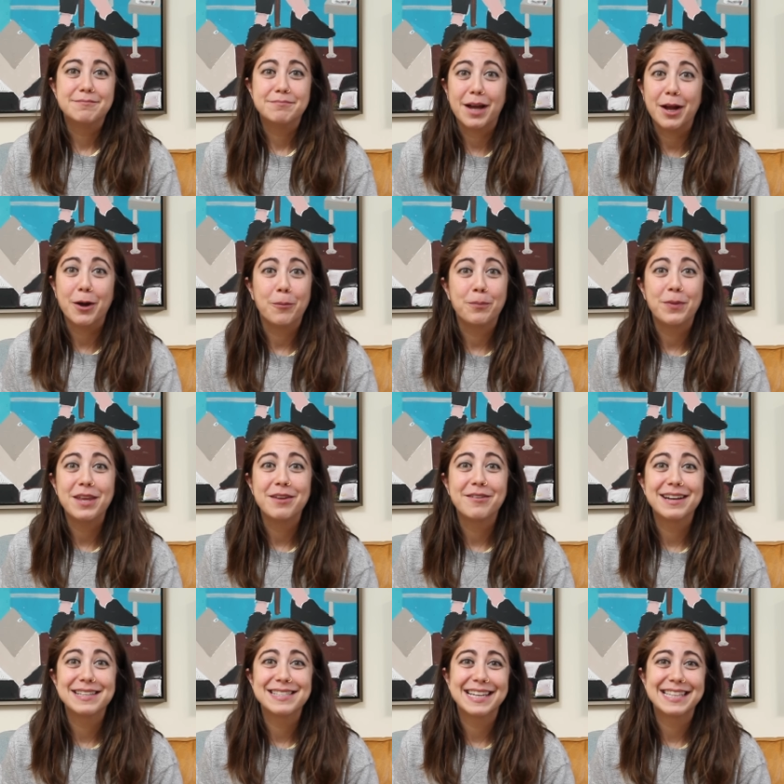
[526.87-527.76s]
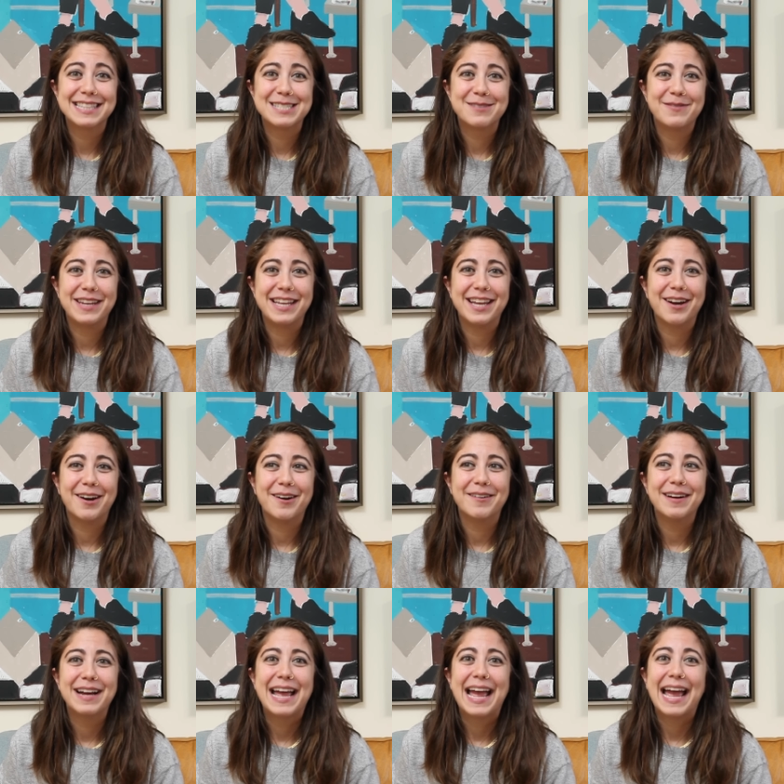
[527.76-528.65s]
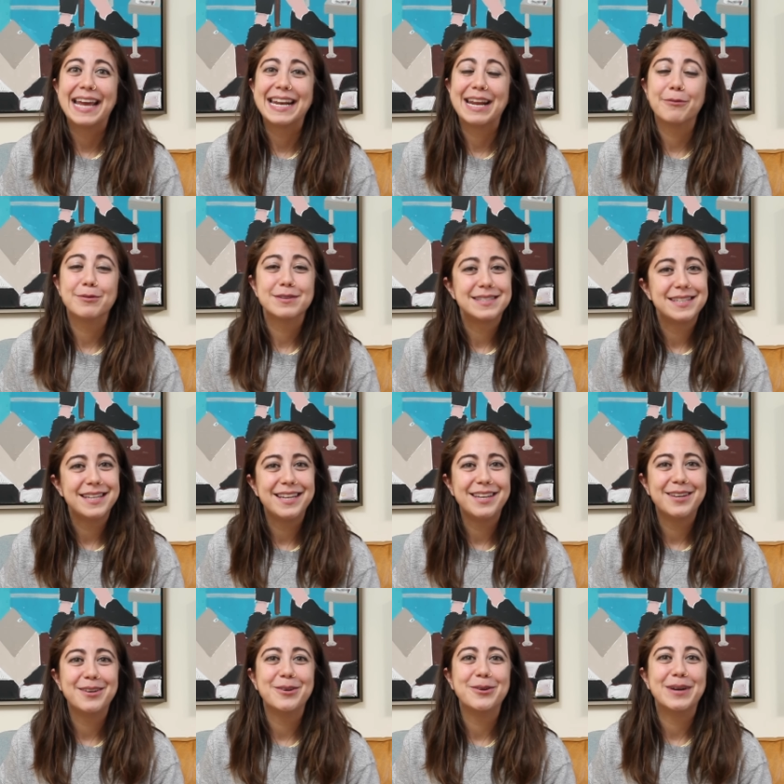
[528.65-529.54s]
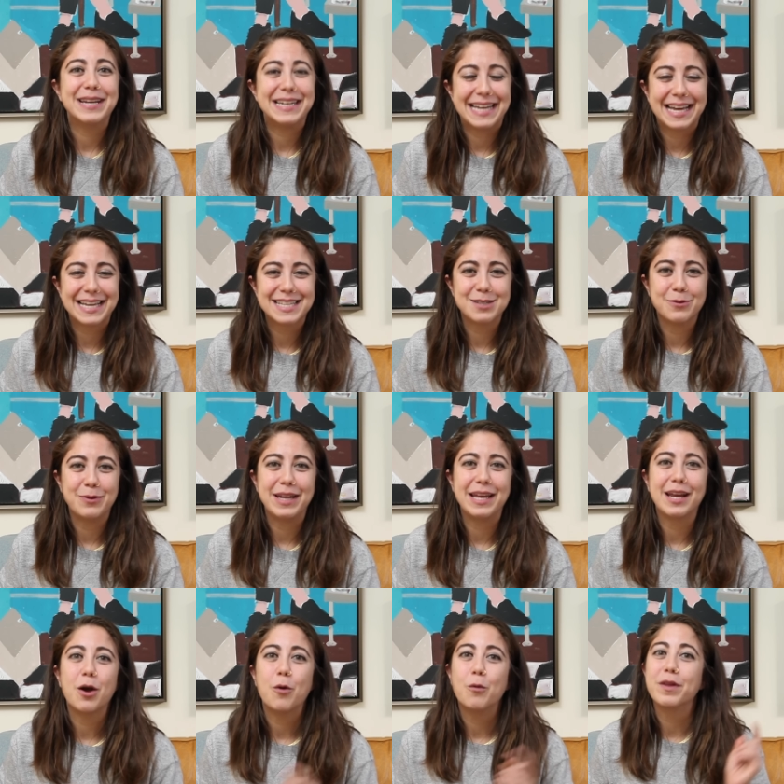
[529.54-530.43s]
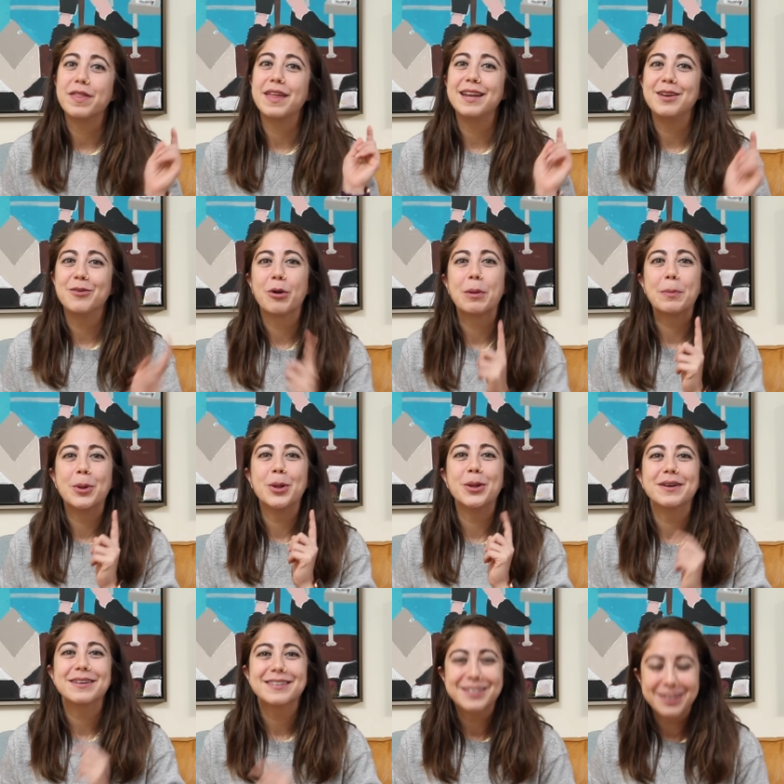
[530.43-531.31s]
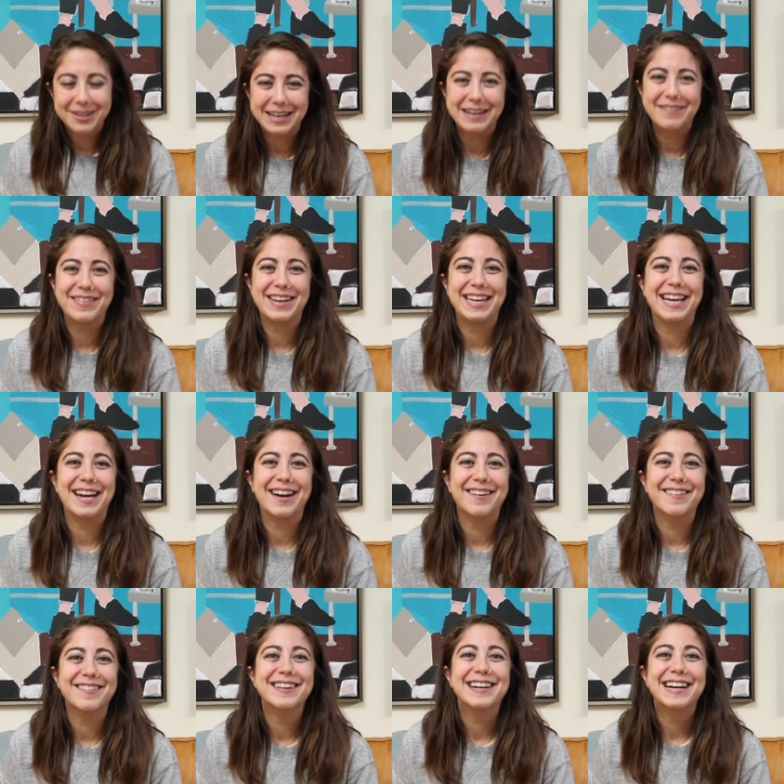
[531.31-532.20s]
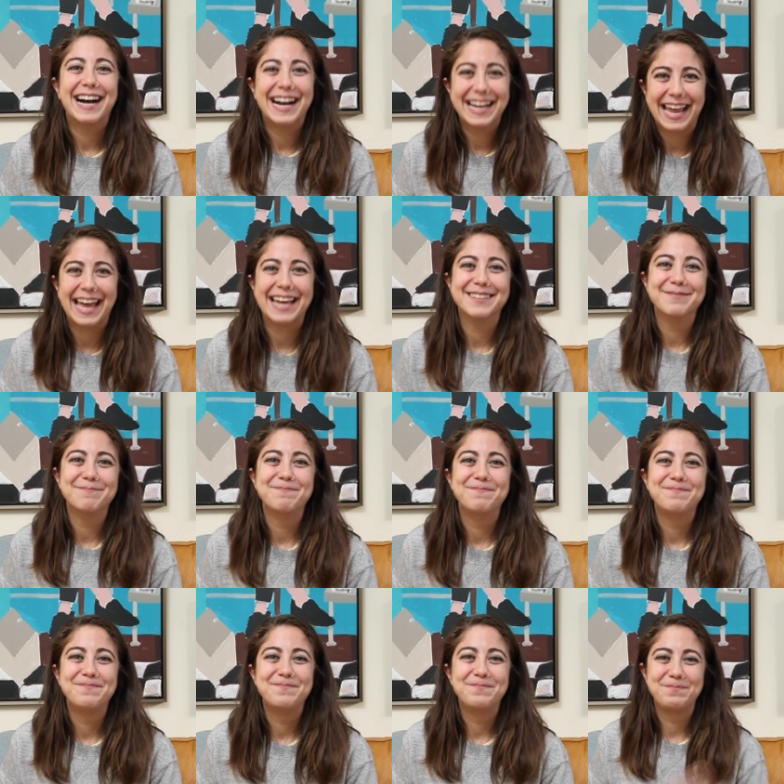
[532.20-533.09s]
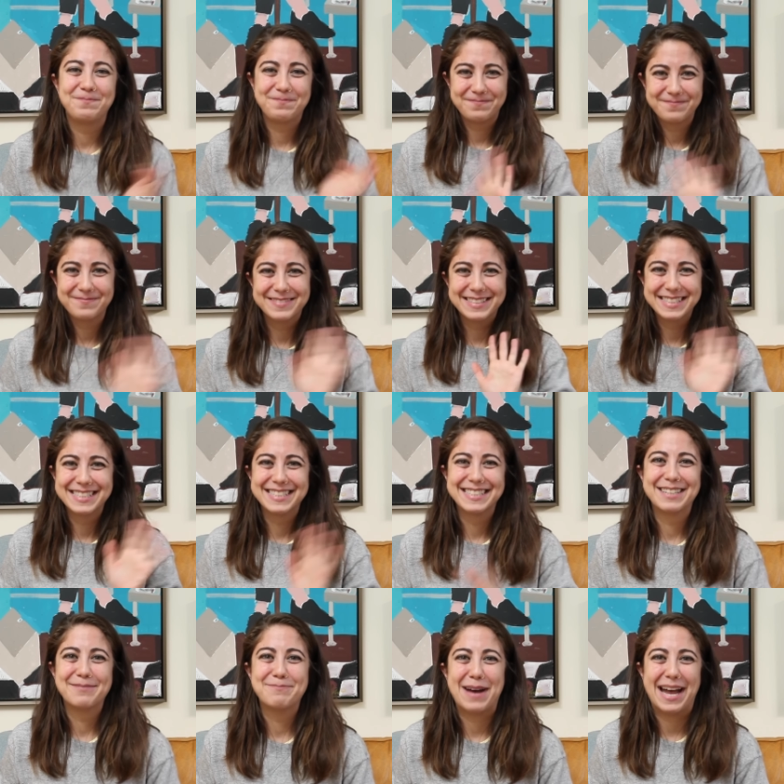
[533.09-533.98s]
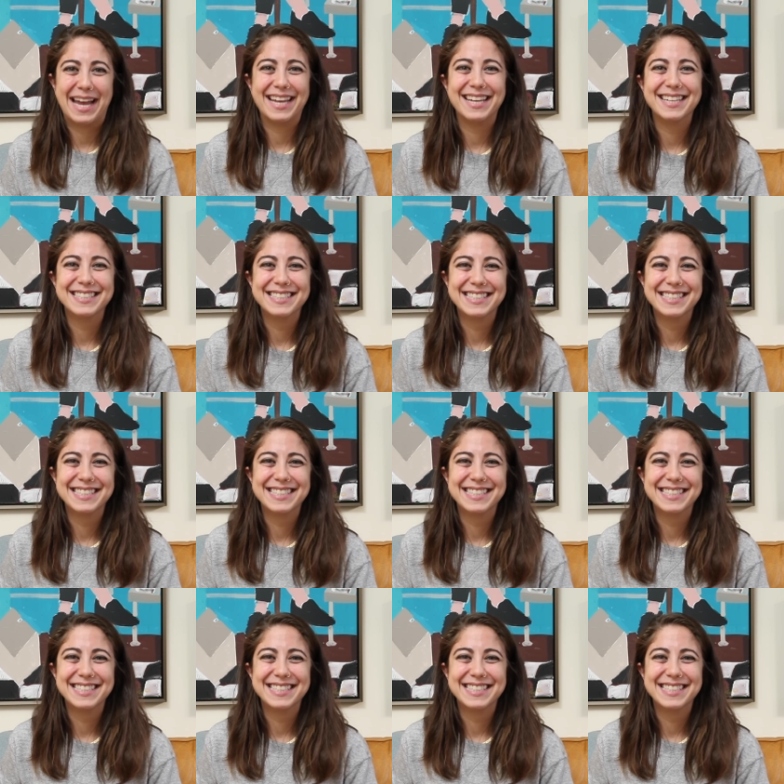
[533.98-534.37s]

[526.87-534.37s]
I hope that you guys liked this video, and I will see you next week with a normal cooking video again. Bye.